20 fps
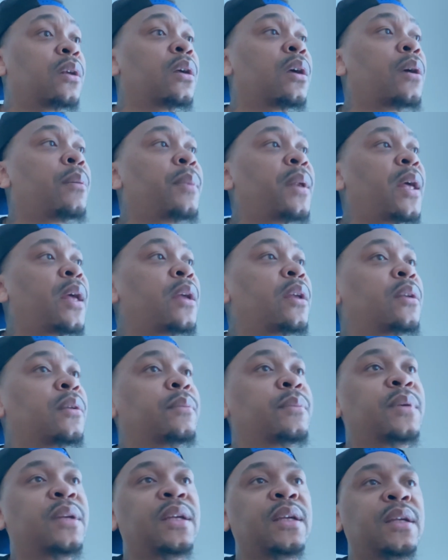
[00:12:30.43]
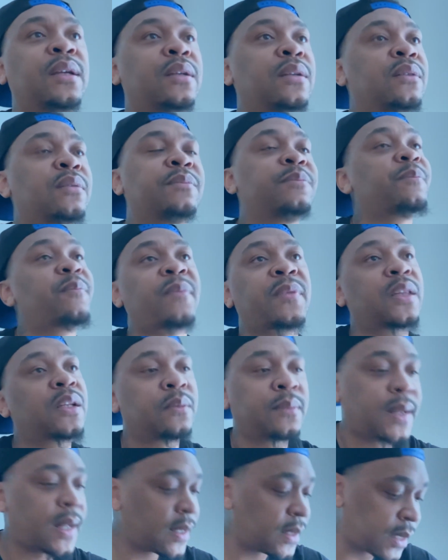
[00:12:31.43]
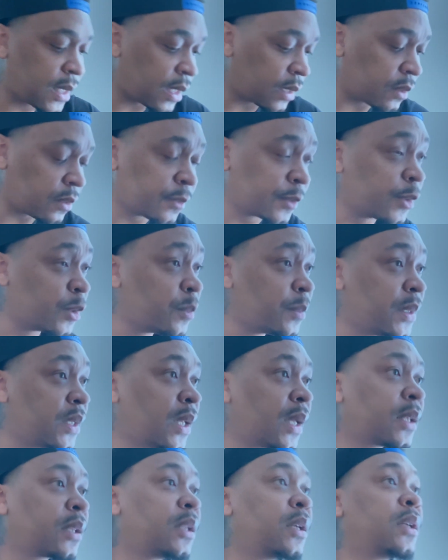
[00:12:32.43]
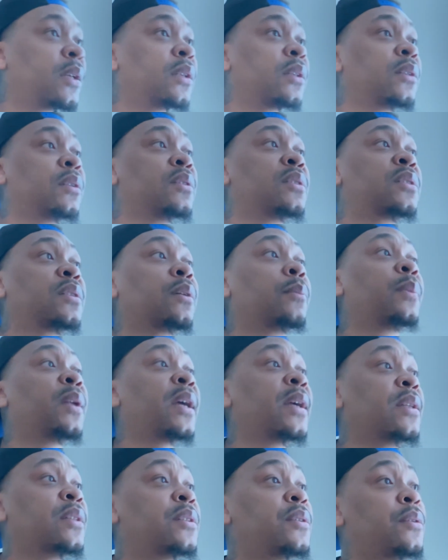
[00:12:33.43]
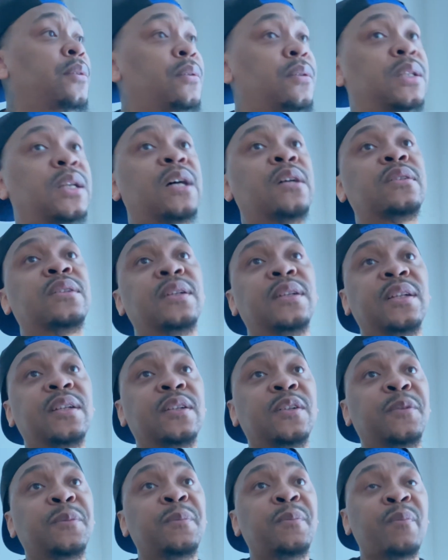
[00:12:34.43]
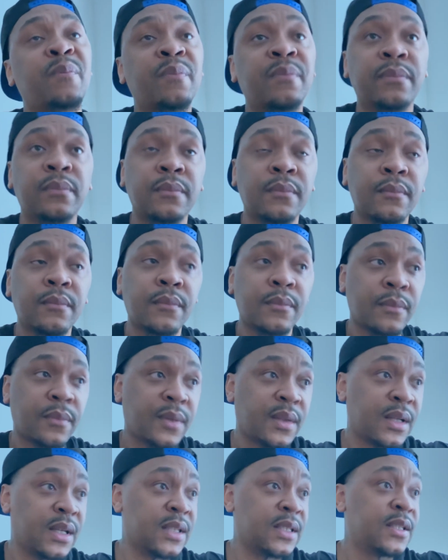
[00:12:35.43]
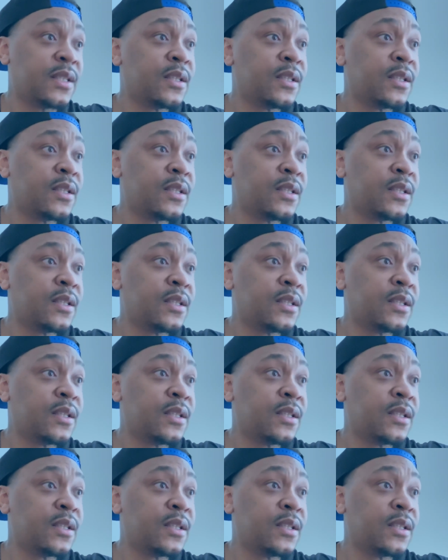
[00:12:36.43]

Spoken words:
I'm like, man, nah, don't do me like that. I'm like, until you talk to them, then